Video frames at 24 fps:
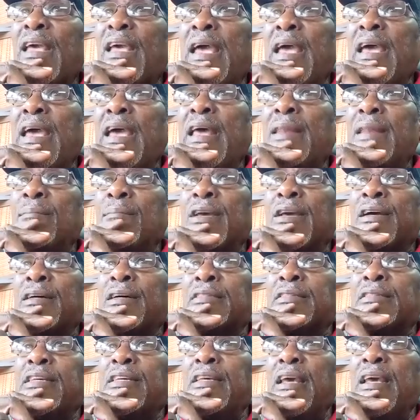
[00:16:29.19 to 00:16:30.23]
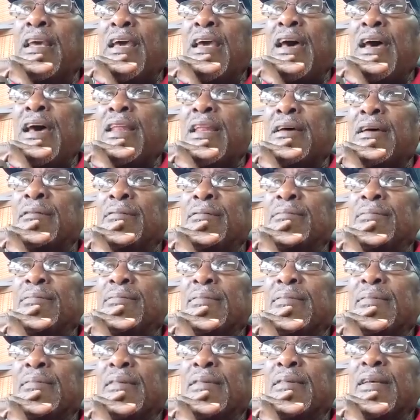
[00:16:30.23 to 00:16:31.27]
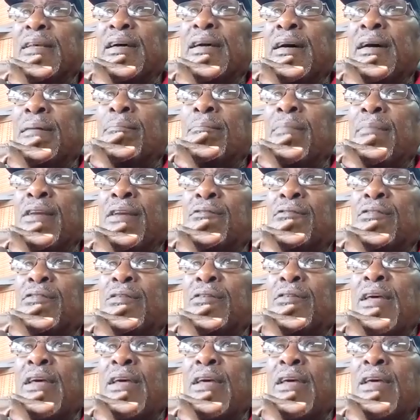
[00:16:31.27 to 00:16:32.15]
And because he had a mantra